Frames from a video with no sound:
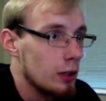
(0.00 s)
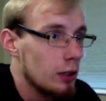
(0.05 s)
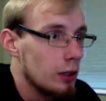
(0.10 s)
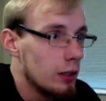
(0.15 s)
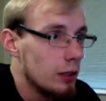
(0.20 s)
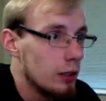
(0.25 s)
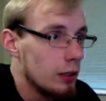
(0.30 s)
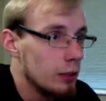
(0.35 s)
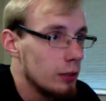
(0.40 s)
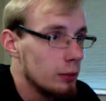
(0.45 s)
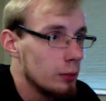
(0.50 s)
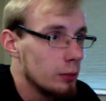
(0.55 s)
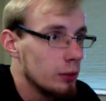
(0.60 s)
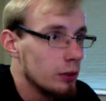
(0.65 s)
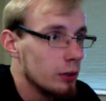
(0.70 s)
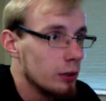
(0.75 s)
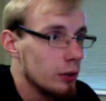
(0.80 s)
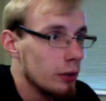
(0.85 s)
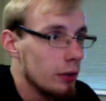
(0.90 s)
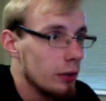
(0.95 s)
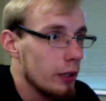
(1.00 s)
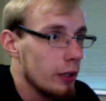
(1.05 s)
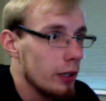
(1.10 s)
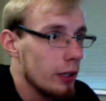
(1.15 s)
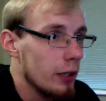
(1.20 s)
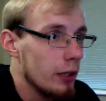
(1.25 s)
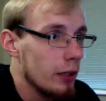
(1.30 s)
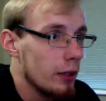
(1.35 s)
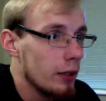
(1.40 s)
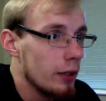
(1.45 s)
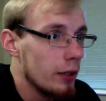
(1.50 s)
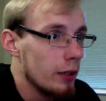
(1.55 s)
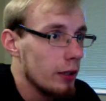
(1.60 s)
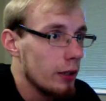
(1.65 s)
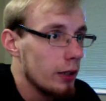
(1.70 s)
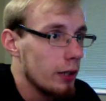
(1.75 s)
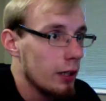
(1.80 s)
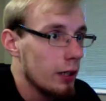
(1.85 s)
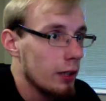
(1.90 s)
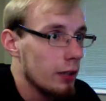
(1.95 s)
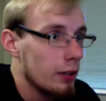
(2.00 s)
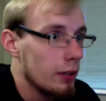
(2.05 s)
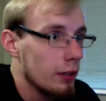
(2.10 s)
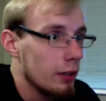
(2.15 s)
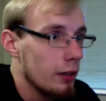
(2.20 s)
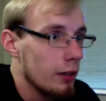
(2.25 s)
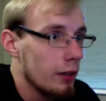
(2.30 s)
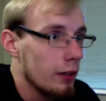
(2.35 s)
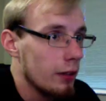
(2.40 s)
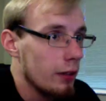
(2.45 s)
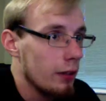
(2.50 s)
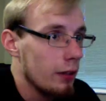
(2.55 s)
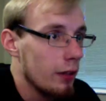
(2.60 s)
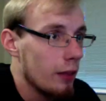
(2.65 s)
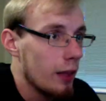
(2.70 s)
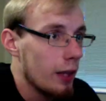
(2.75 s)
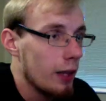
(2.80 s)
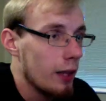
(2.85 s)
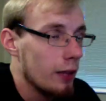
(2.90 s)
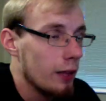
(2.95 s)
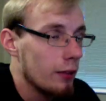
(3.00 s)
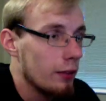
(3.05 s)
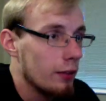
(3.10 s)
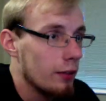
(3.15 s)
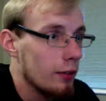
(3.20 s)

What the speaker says: And we'll go ahead and end like that.